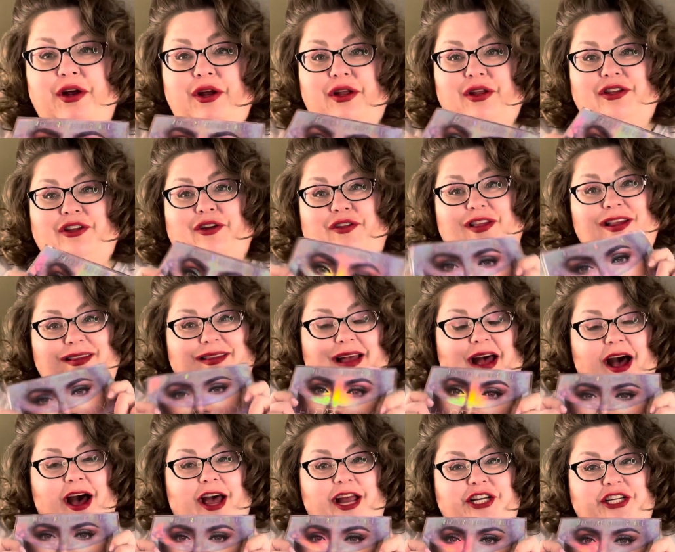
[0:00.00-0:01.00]
So this
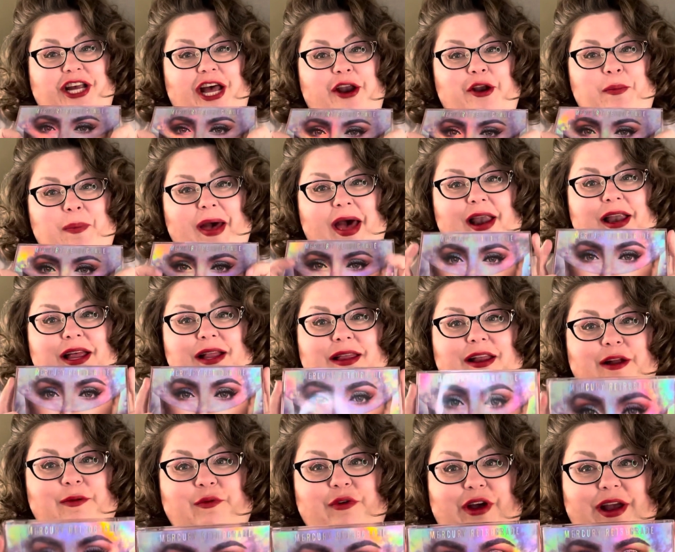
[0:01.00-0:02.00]
eyeshadow palette that
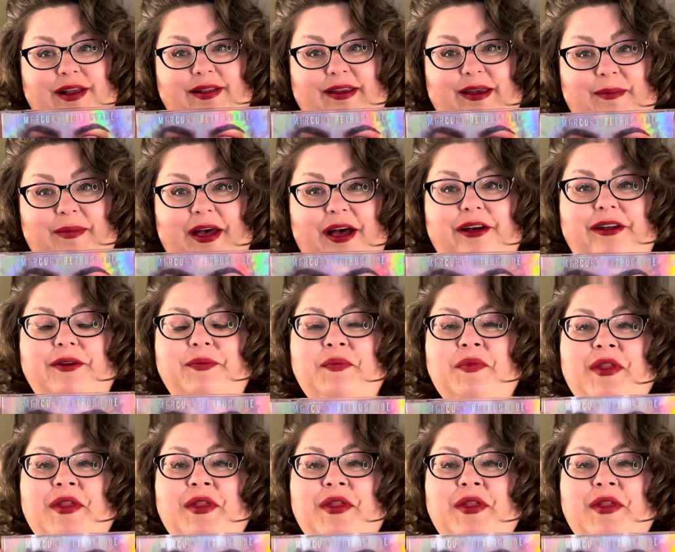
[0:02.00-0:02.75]
I'm crazy about